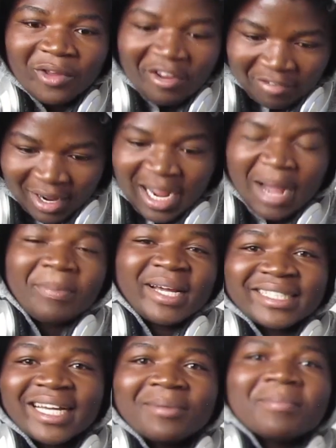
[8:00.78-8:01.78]
no, you fuck up
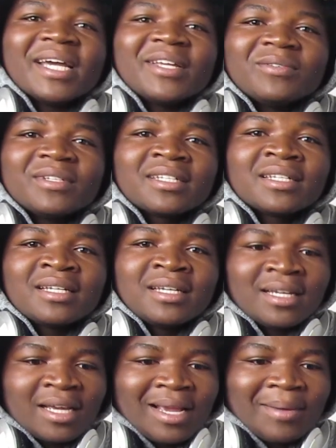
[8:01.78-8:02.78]
an amen.
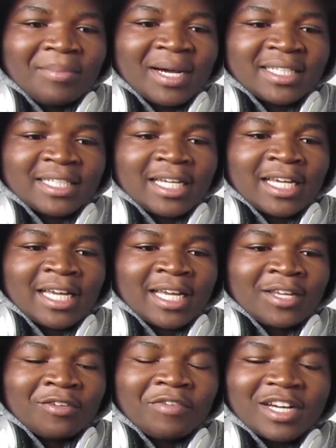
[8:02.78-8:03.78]
But
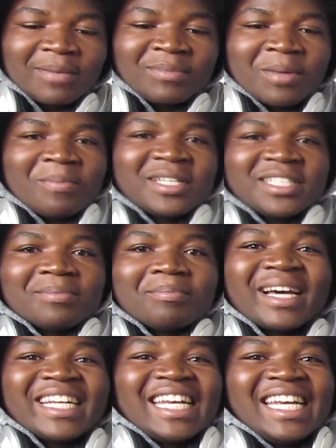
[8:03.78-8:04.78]
you fucked up the meeting,
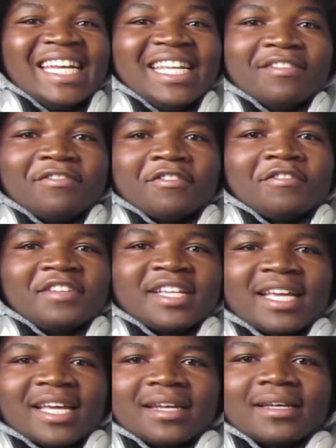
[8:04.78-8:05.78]
but leave
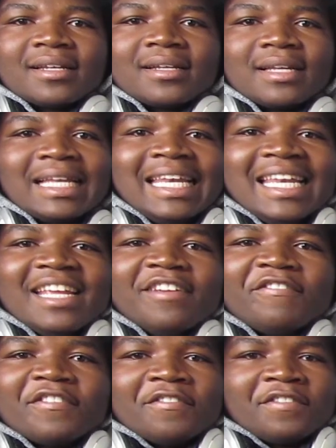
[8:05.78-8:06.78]
vegan.
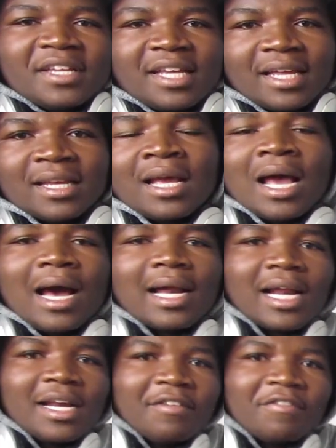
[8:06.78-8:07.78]
Leave vegan.
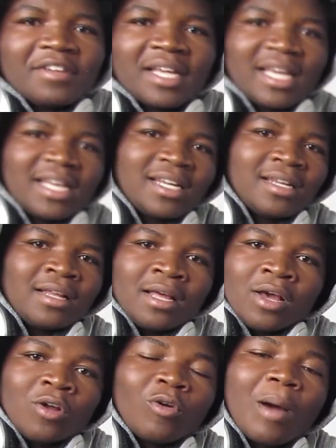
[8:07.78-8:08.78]
Arani vegan.
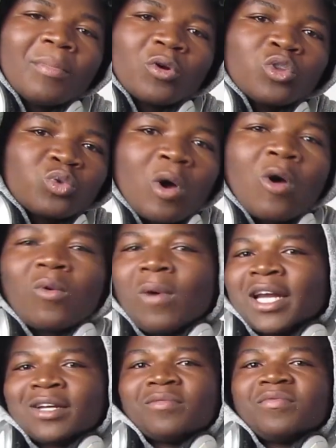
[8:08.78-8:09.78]
Lukambori otu
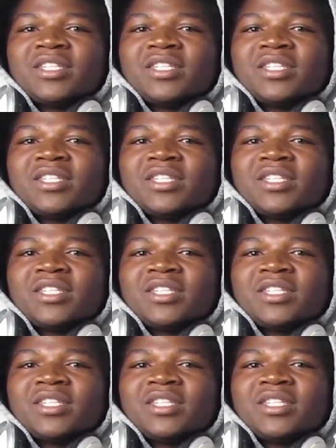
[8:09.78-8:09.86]
akwata.